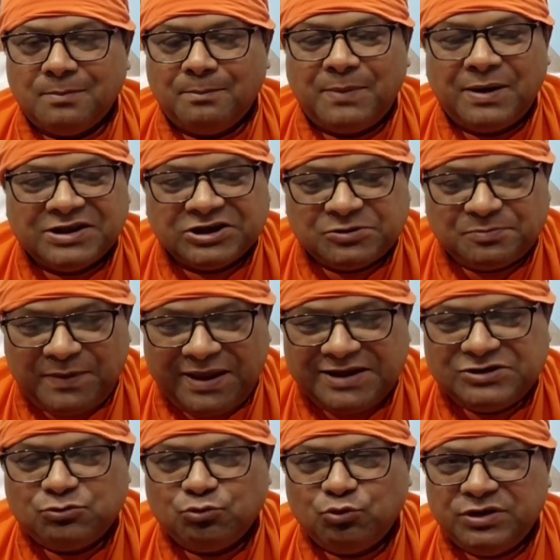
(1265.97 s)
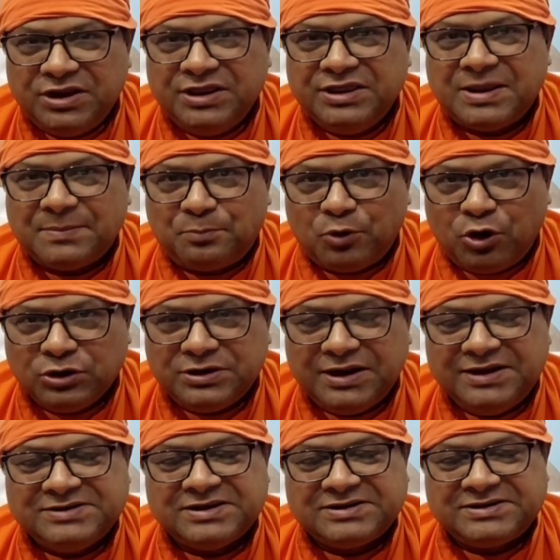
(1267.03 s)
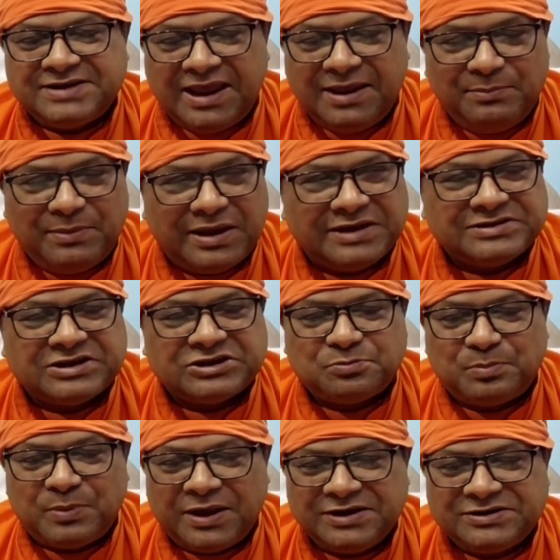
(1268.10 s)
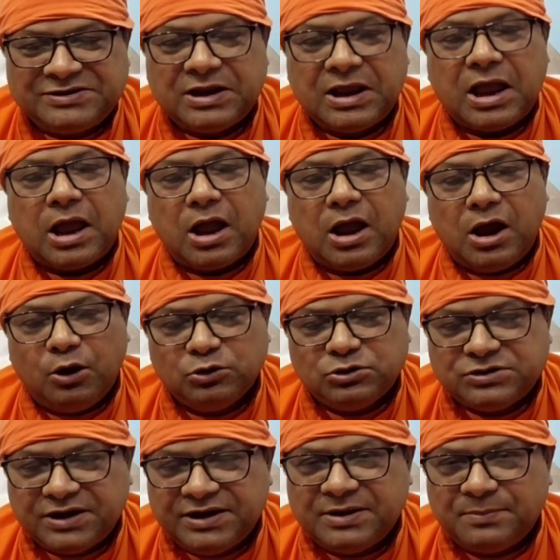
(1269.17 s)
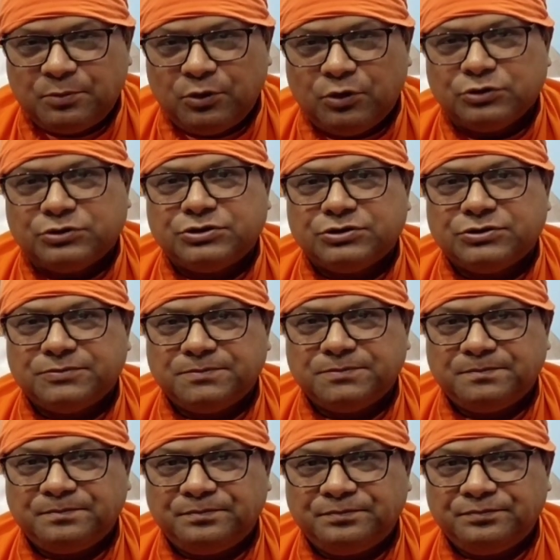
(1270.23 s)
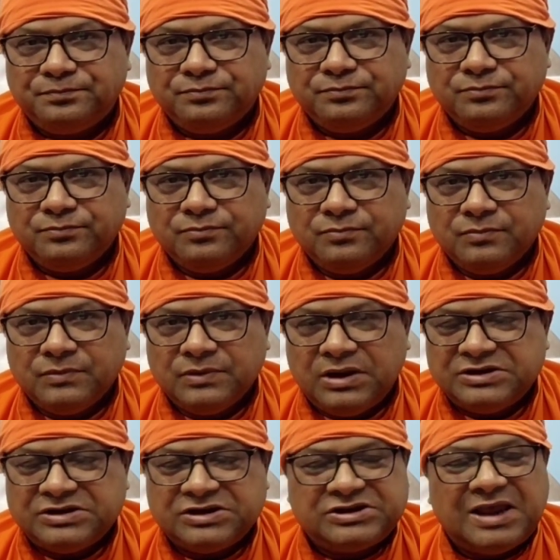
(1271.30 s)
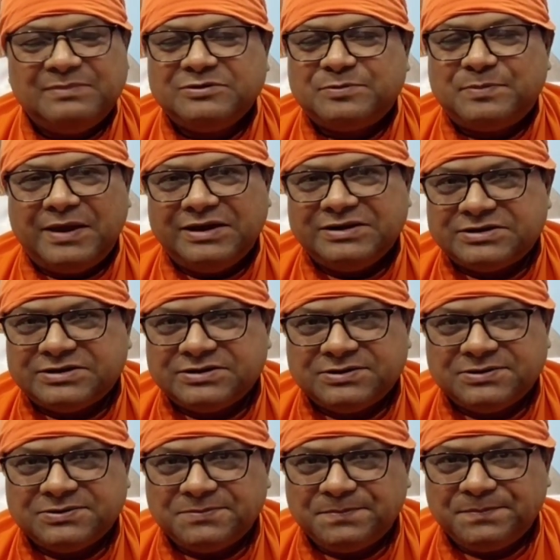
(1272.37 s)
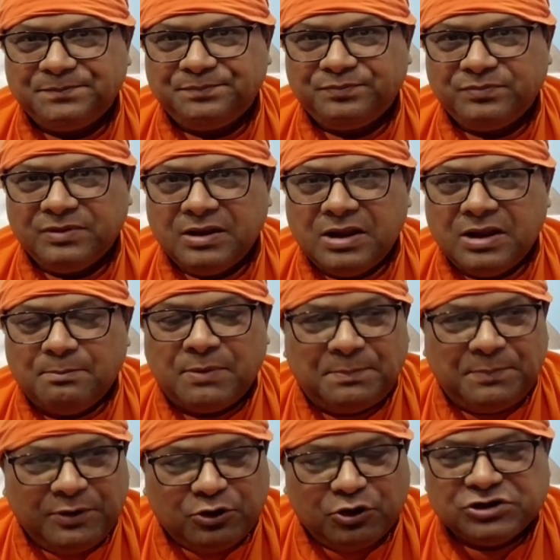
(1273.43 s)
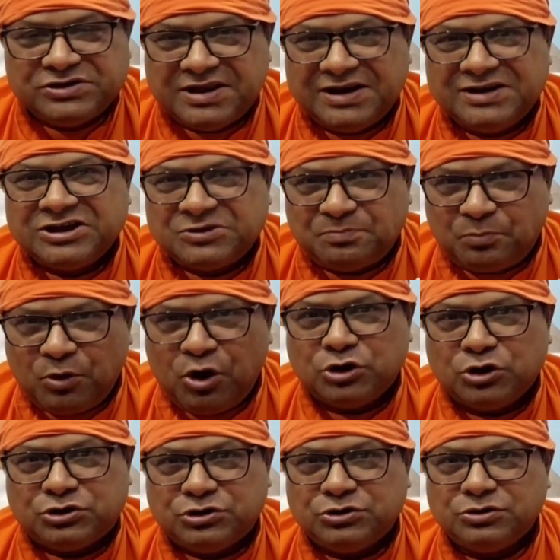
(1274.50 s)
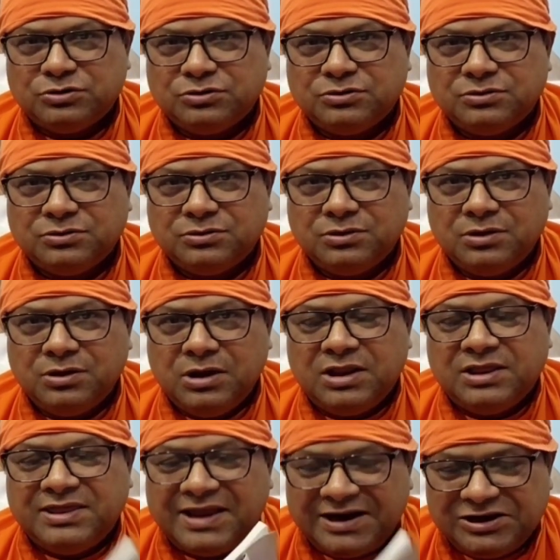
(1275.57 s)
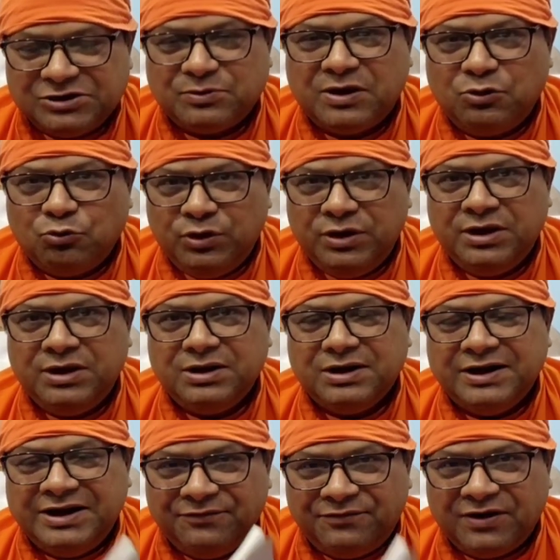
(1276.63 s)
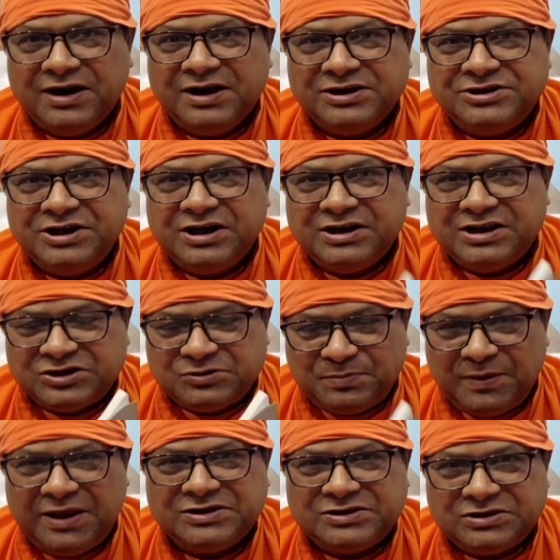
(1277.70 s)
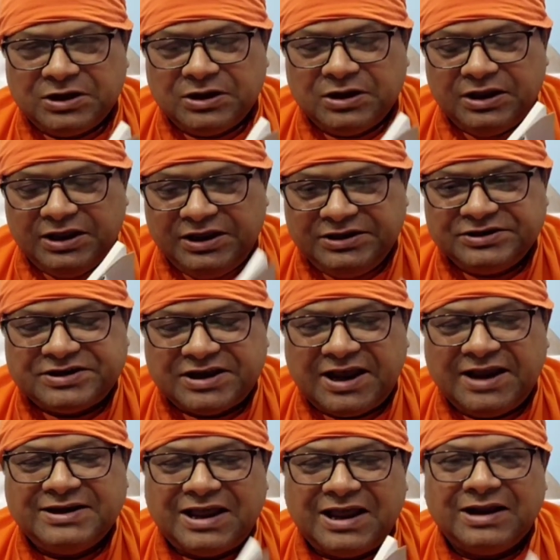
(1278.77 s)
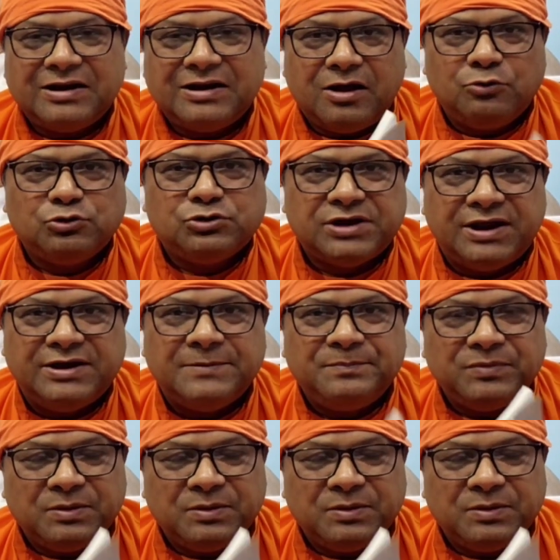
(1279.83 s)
But the space within the pot is the same as the space outside the pot. It's the same space. But because there is a pot, that is why we differentiate the space inside and outside.